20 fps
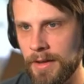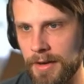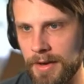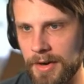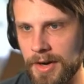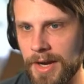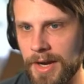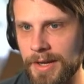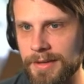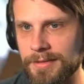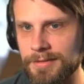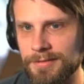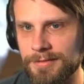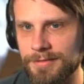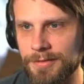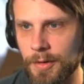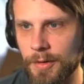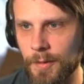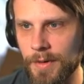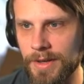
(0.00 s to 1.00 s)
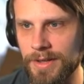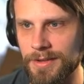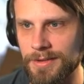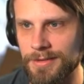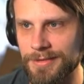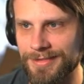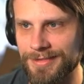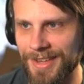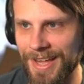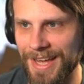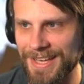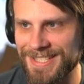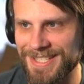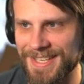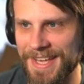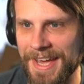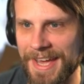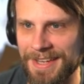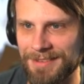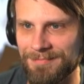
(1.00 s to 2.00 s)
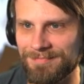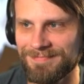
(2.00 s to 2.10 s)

All right, for real, last game.